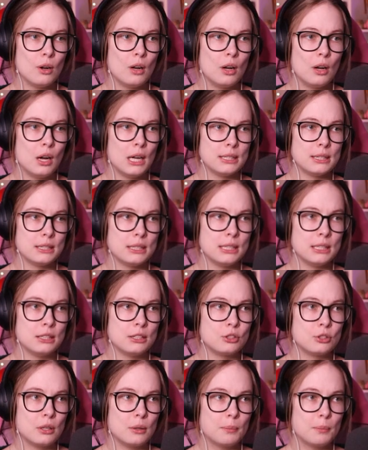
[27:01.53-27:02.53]
Rusting
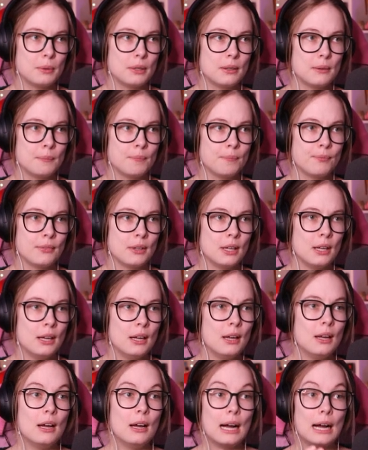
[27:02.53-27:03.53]
Strip.
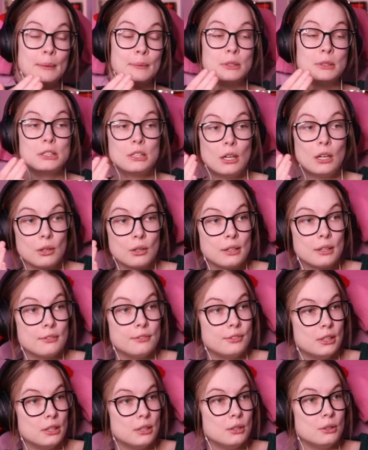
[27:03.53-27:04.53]
I'm so
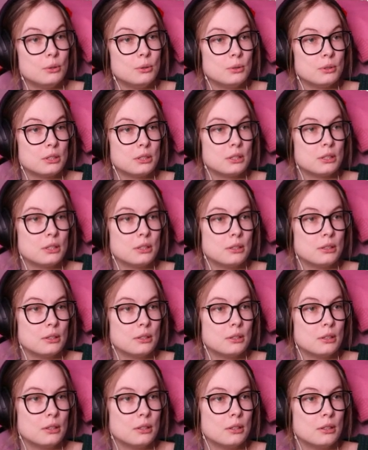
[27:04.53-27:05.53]
confused.
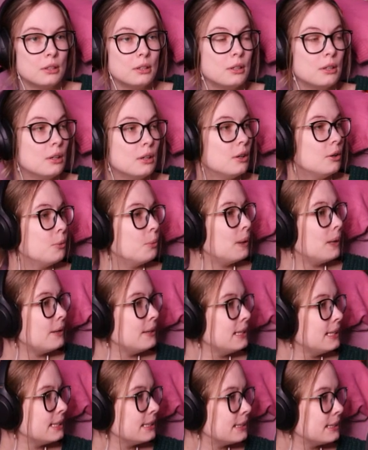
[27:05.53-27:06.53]
Where
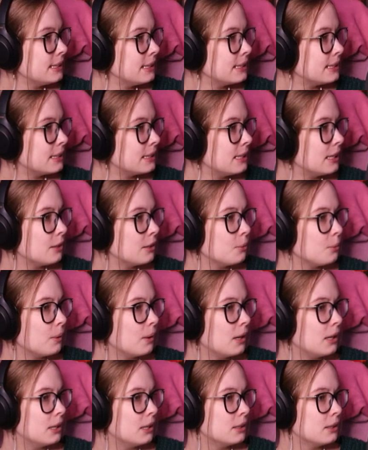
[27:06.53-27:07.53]
is this little
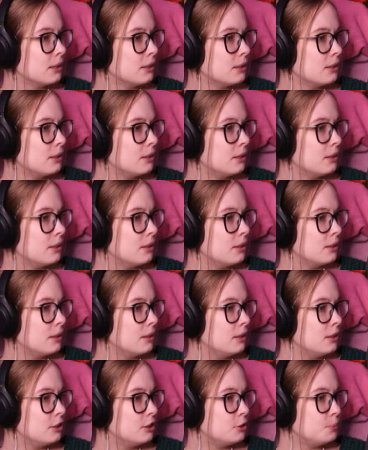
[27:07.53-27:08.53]
one?
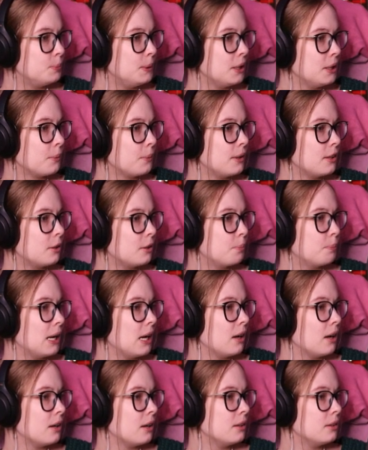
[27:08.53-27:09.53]
Speak with
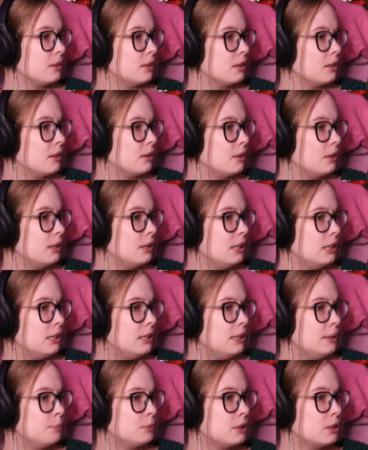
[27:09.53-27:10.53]
Baron the
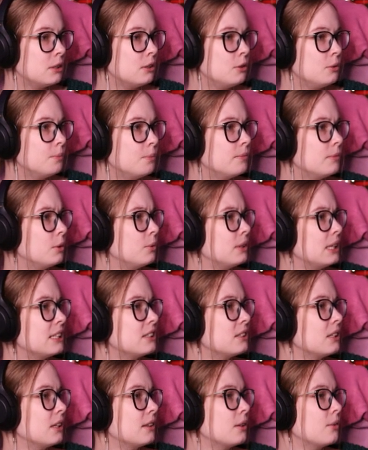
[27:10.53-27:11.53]
Indimsen. No,
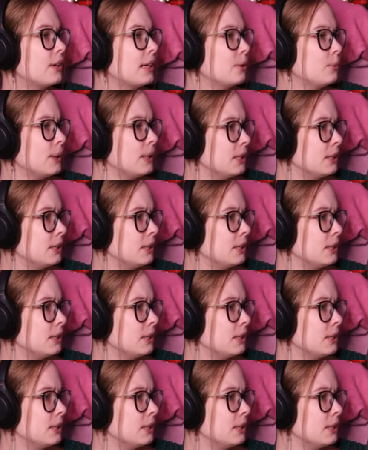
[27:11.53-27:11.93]
that's not the right one.